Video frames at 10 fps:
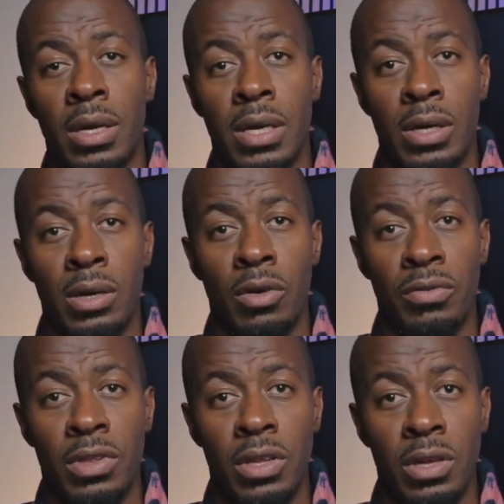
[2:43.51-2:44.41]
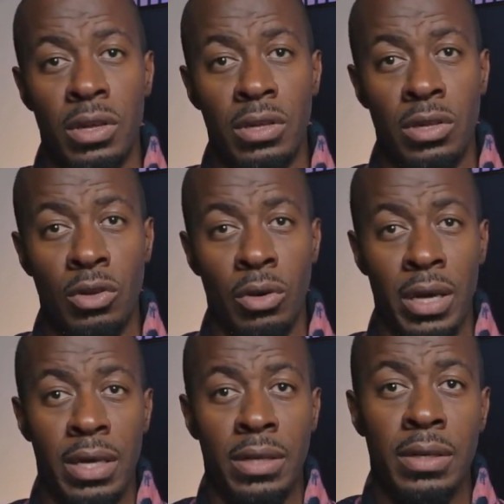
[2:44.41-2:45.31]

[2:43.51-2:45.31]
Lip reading: of the dog head.